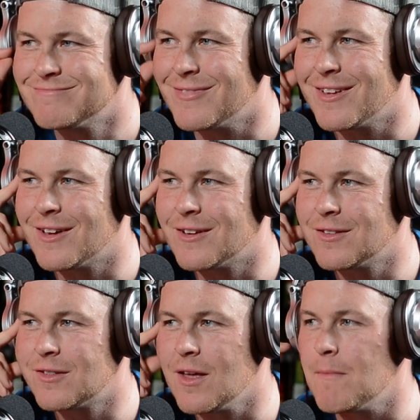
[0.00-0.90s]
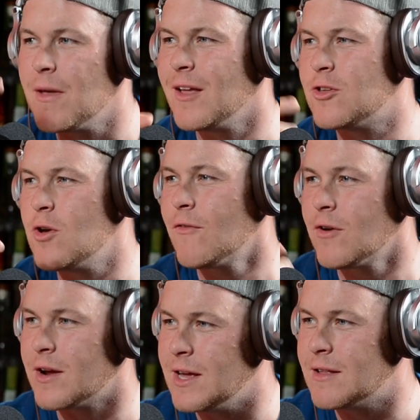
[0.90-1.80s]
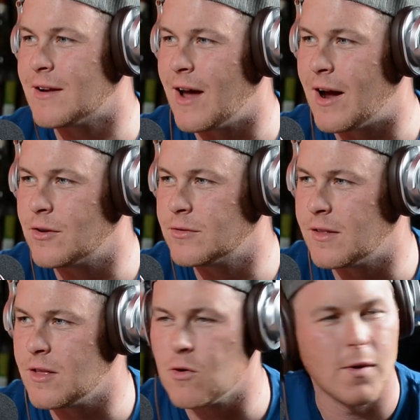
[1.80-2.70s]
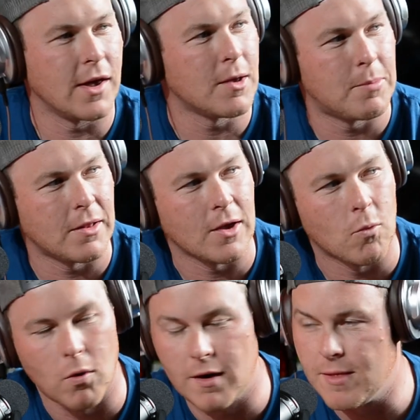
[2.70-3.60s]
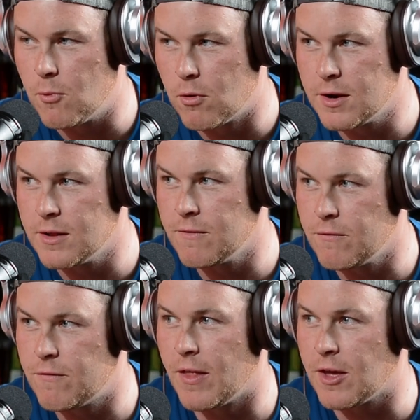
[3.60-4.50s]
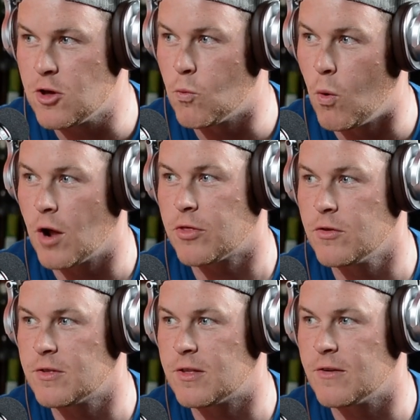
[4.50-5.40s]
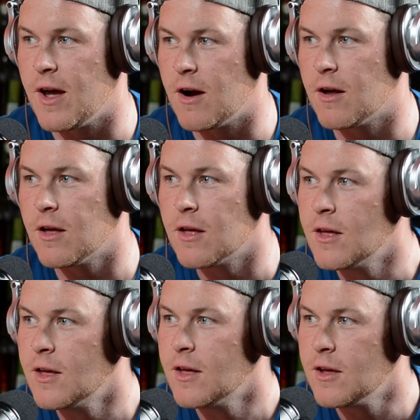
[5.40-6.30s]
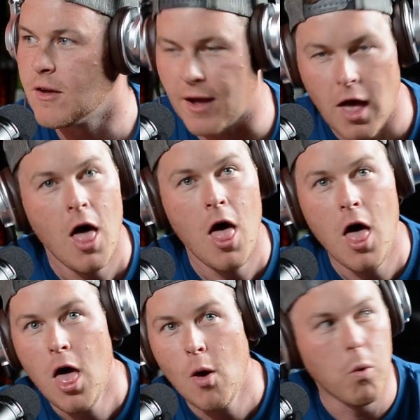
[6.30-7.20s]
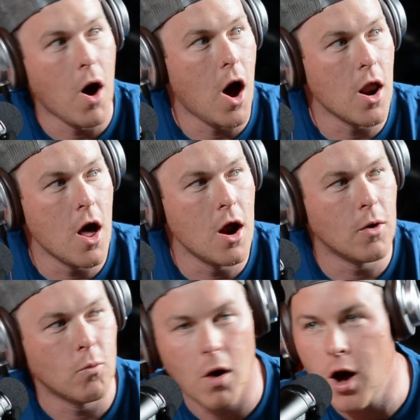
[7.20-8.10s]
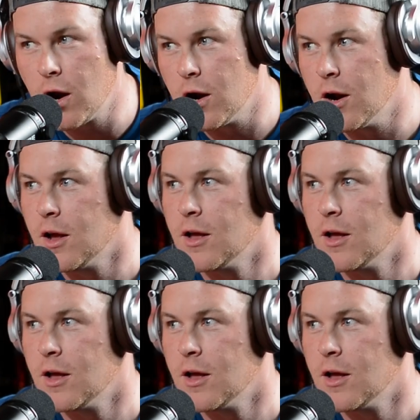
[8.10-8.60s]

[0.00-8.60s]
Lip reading: No. Do you ever eat Donato's and then you wake up at like 1 in? Feel like you walk through the Sahara. You're like, water.